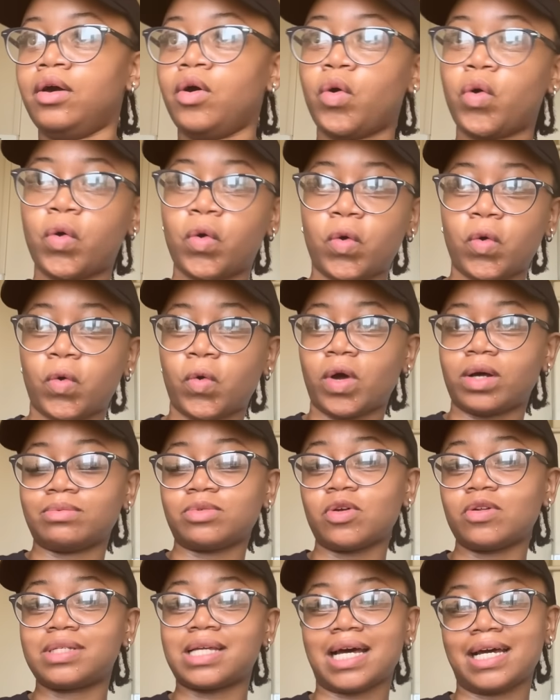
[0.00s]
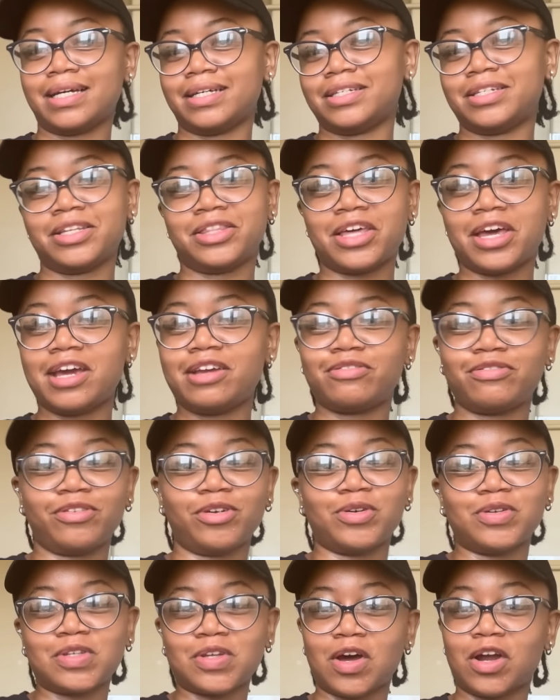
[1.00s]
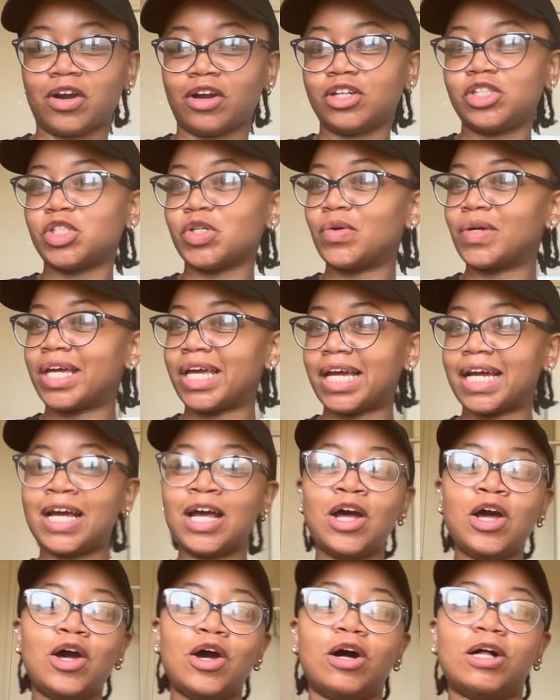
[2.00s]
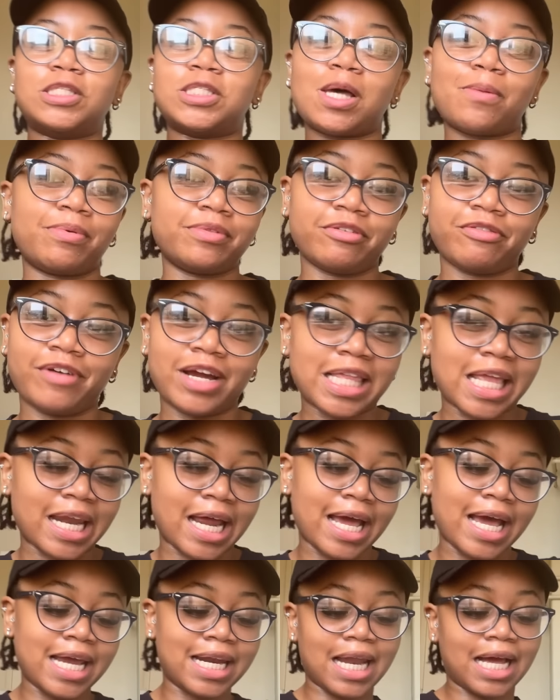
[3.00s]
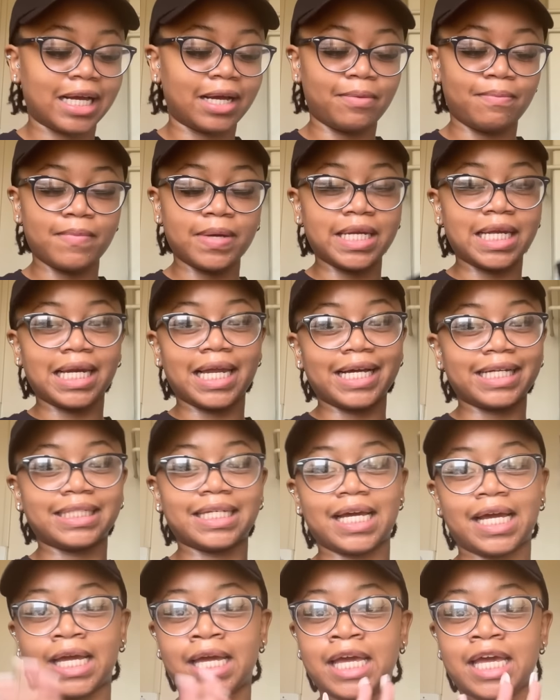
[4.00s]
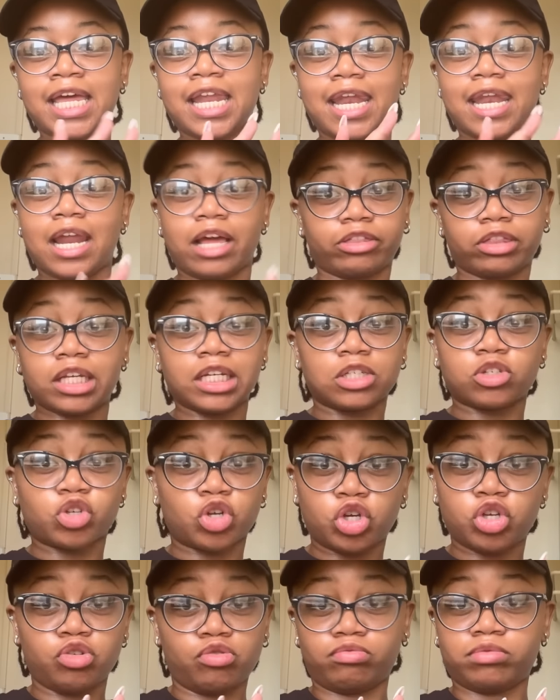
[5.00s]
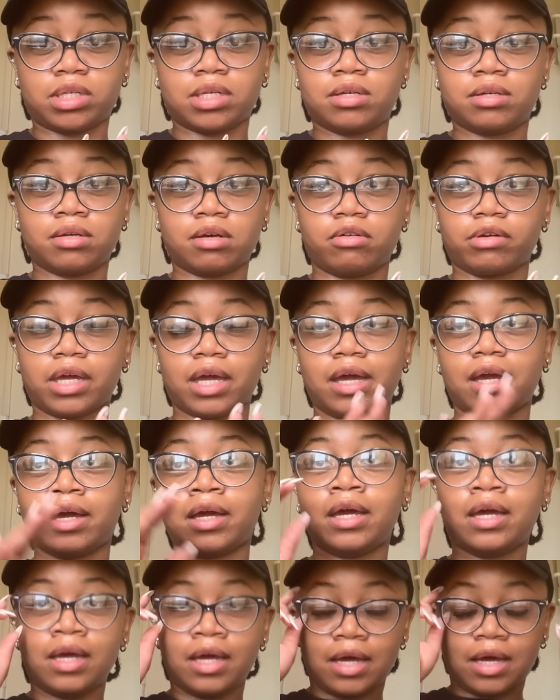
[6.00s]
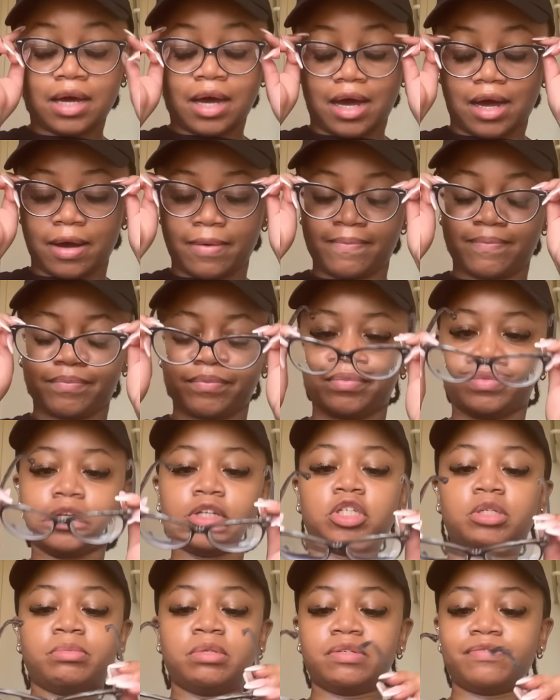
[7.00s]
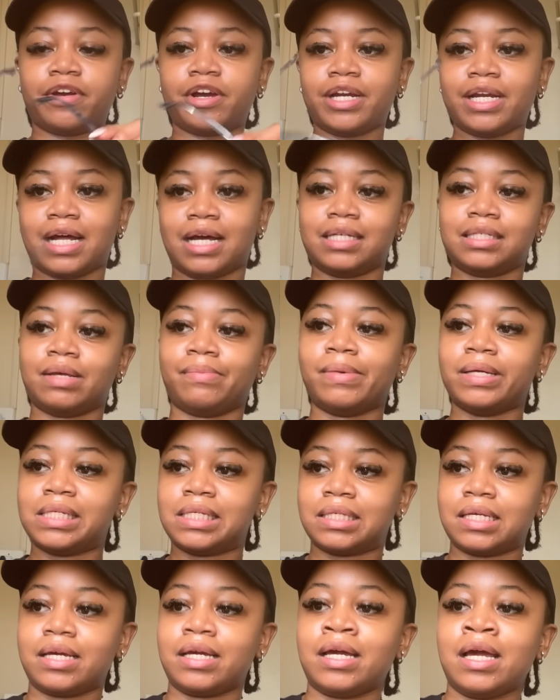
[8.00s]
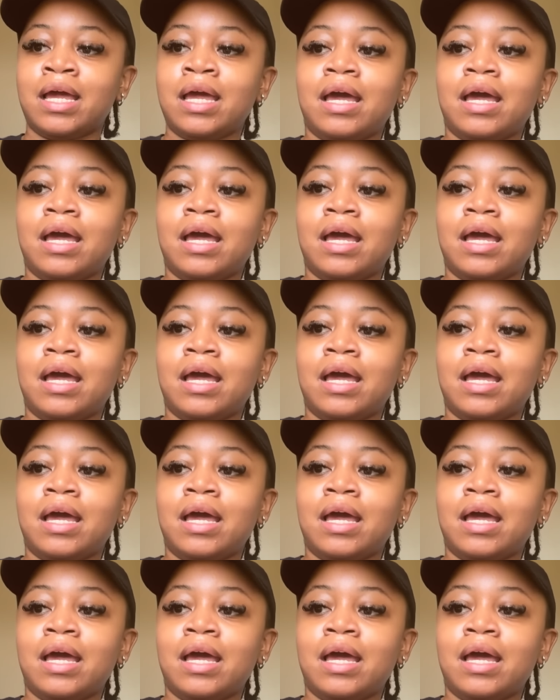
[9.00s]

i'm so tired the eight floors are not joking on top of the fact that i had like a mini leg day nothing is cute okay um, the gym is very nice i must say